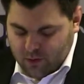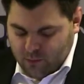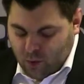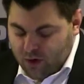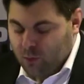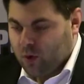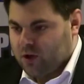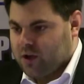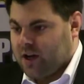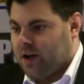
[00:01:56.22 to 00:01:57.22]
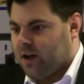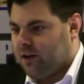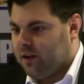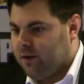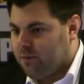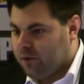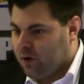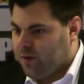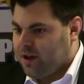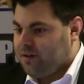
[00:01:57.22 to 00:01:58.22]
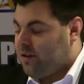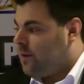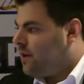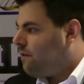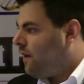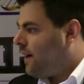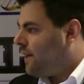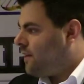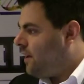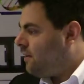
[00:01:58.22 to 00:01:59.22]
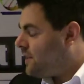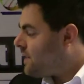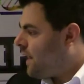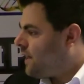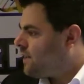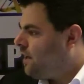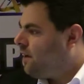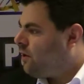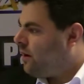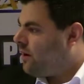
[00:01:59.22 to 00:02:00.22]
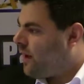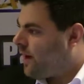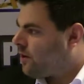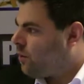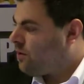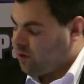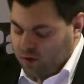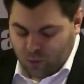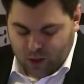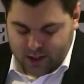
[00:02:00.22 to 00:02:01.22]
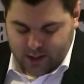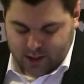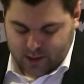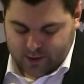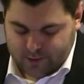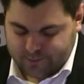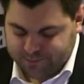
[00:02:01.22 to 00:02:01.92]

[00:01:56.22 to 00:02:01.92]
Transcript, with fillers: more than one target, even though they were defined, uh, designed to interact with only one target.